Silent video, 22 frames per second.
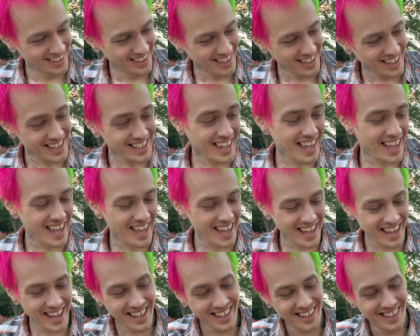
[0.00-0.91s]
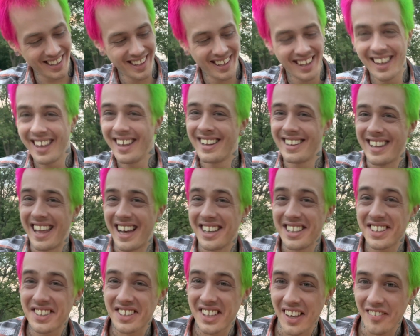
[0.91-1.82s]
Okay. Now
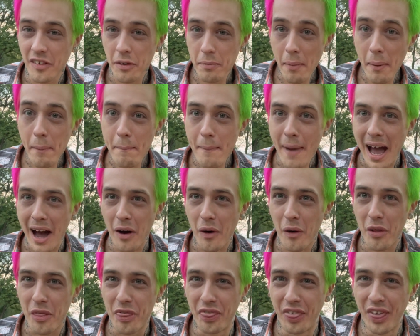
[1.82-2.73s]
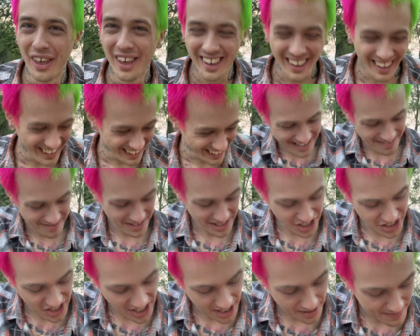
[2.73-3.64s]
let's give him a mouth. I'm gonna
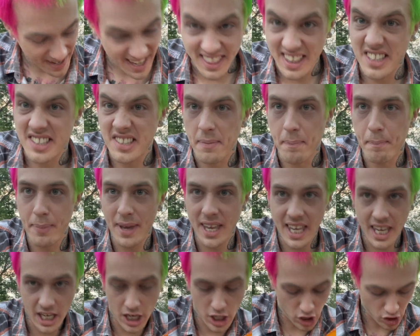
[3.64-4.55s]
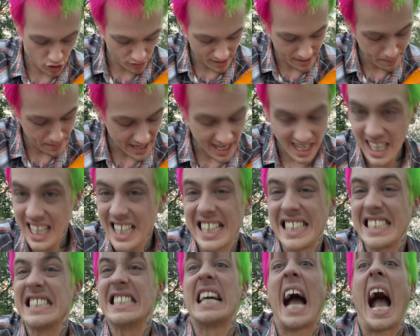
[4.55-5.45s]
try to make this big and creepy,
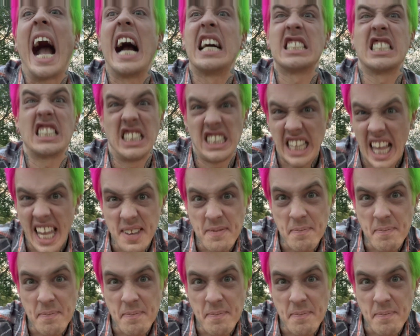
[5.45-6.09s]
like